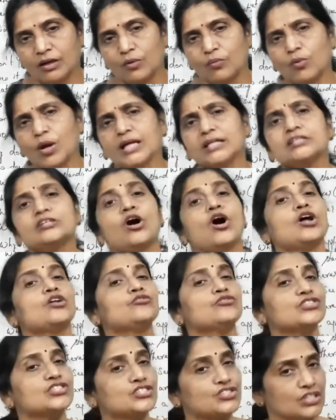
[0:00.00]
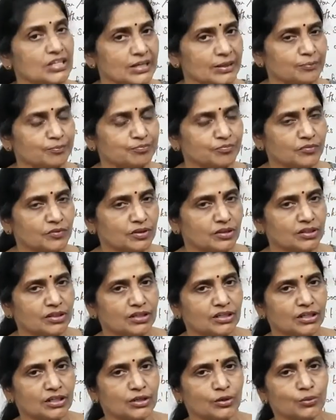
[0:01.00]
While conversing,
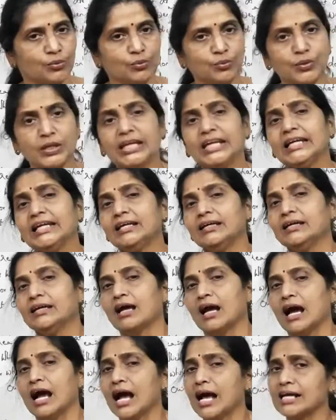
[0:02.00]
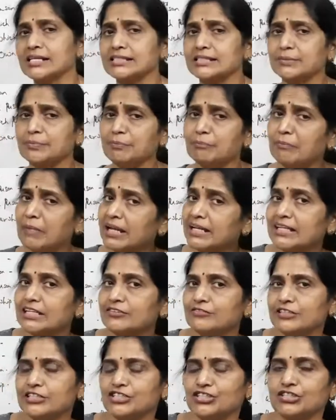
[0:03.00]
we ask many
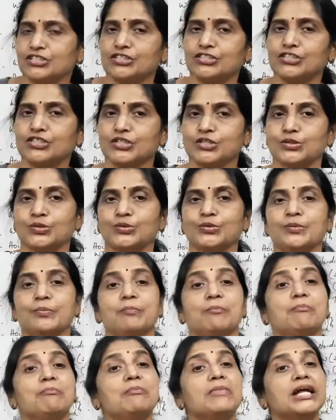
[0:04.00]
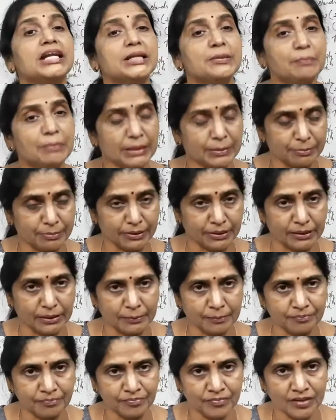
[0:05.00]
questions to many people.
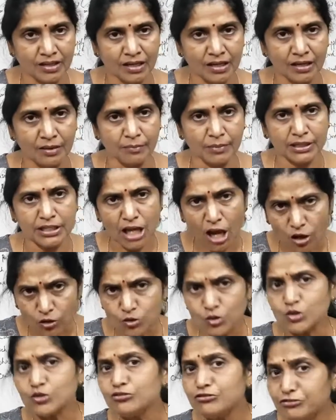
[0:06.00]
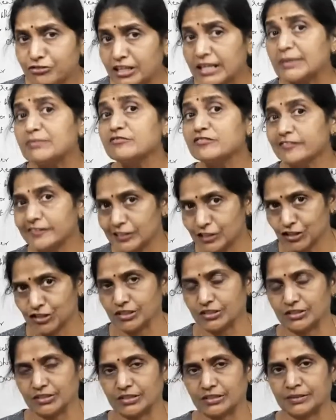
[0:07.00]
But how to frame
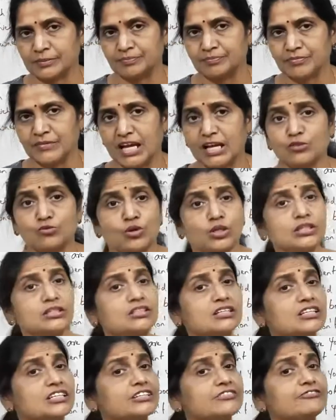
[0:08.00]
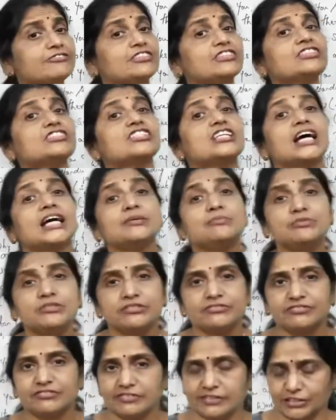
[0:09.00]
questions and what are the different types
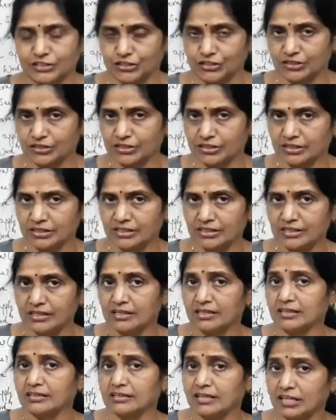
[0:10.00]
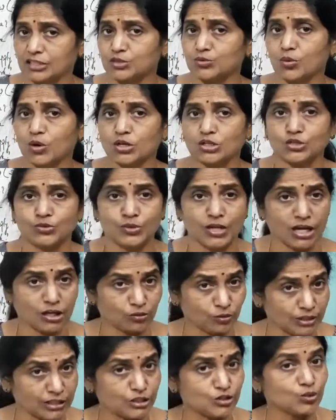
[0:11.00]
of questions, that's what we are
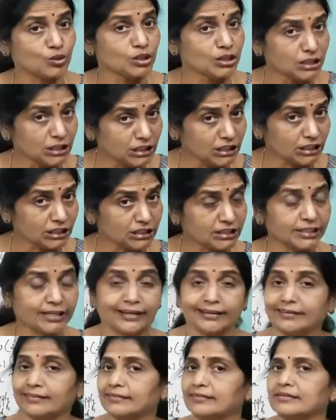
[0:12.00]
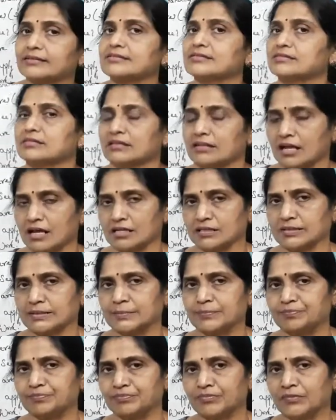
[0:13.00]
going to learn in this class.